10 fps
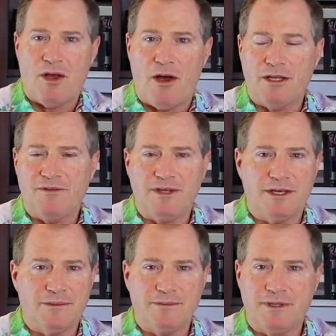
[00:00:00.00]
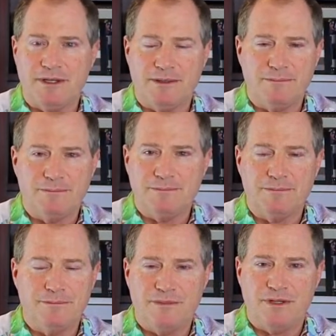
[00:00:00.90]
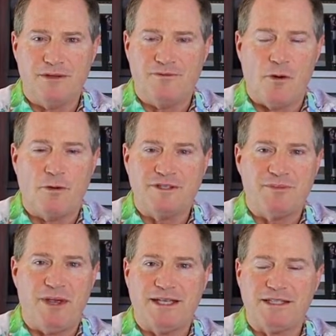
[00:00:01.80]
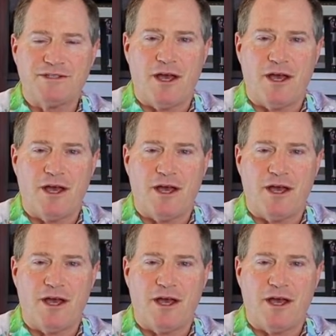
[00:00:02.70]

all of the forward spaces,